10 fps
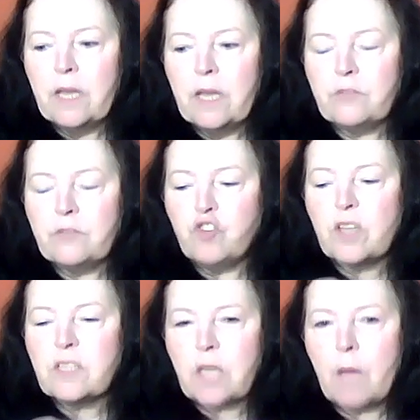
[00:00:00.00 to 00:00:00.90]
it's
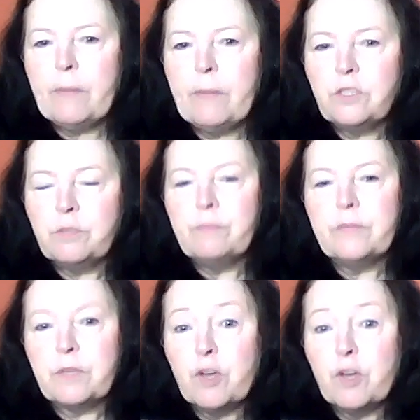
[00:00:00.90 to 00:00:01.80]
just coming
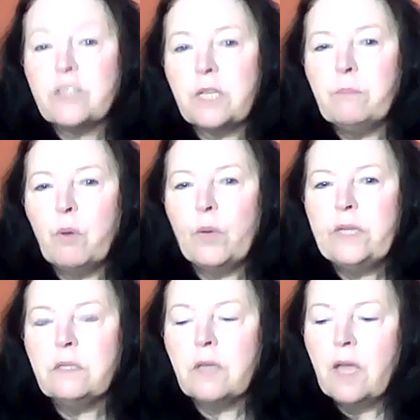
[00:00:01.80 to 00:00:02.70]
to bursting
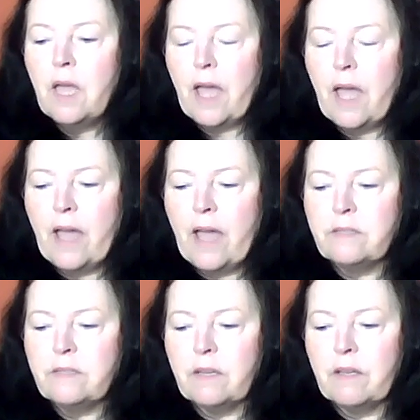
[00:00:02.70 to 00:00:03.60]
point,
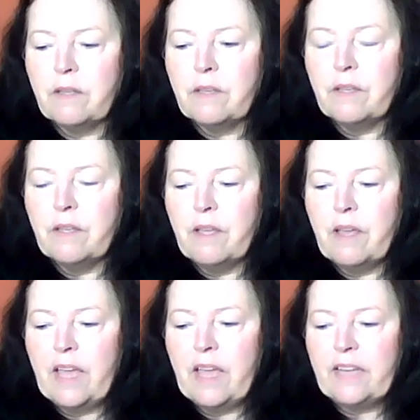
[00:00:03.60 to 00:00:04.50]
and
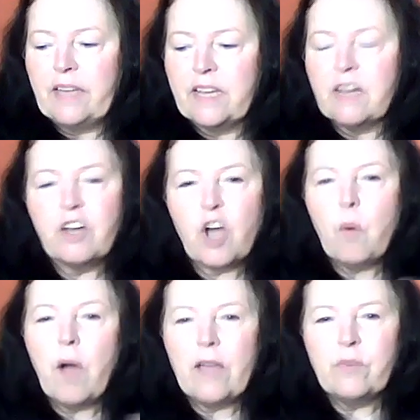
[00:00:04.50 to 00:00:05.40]
it can go
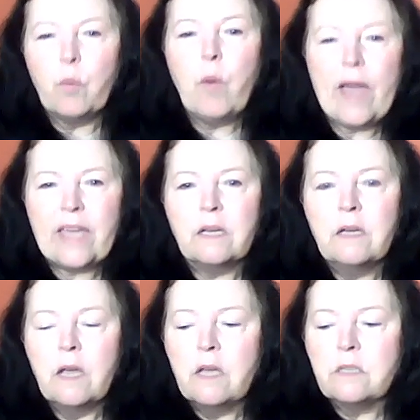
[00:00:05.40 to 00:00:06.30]
either way.
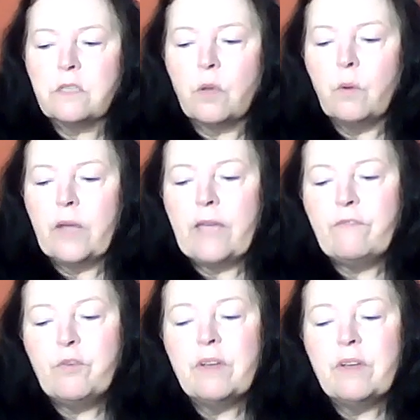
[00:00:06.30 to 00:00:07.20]
So if
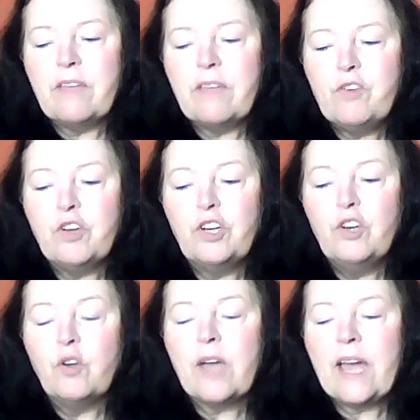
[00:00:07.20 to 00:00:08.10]
you can
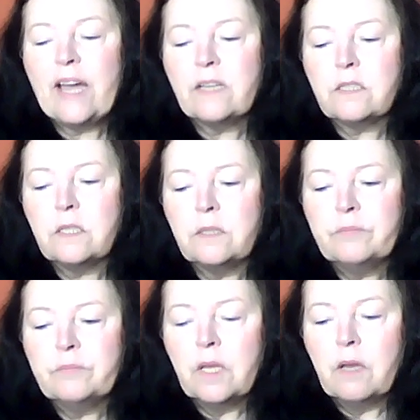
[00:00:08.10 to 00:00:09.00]
look at,
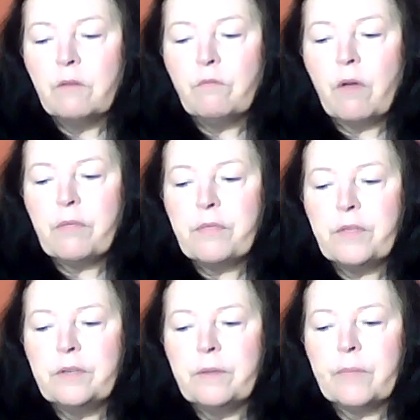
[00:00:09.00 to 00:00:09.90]
rather
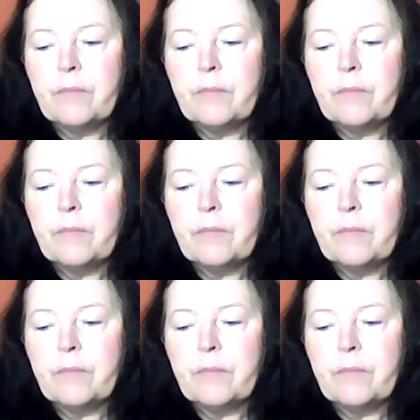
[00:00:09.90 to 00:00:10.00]
than